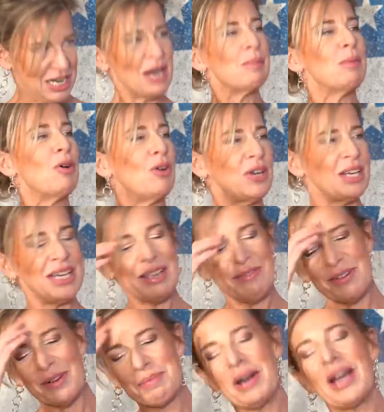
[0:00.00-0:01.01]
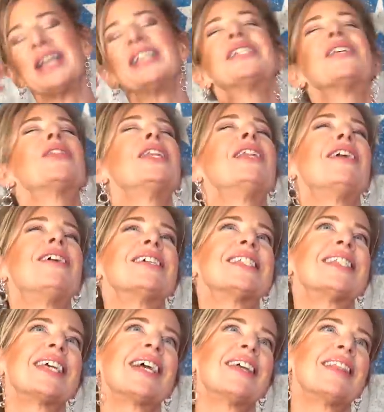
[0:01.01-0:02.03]
come on and even when so the
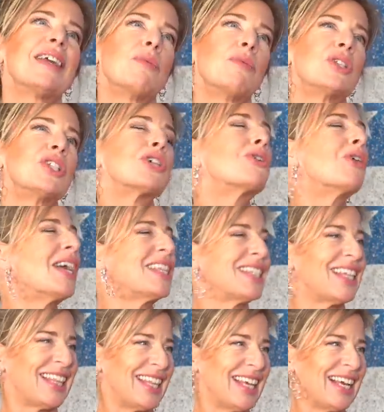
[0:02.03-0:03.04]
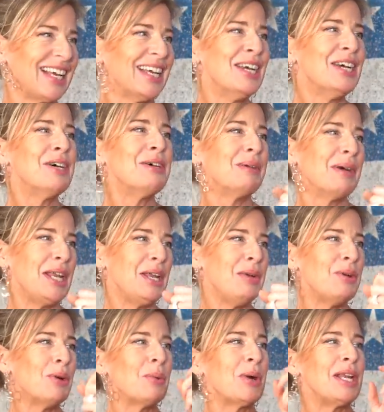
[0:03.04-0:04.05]
last thing i think was the greta thing when he
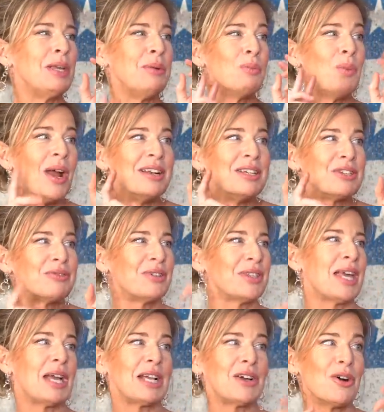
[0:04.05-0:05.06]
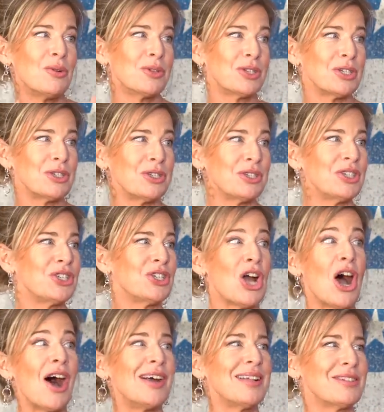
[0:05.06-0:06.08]
when he went for their golden
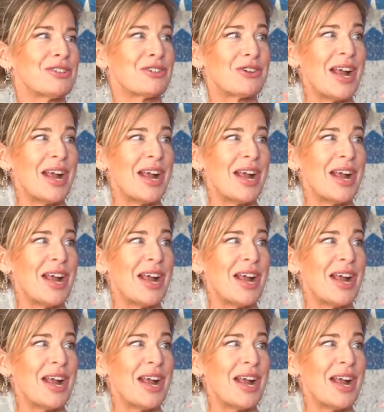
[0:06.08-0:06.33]
child mm.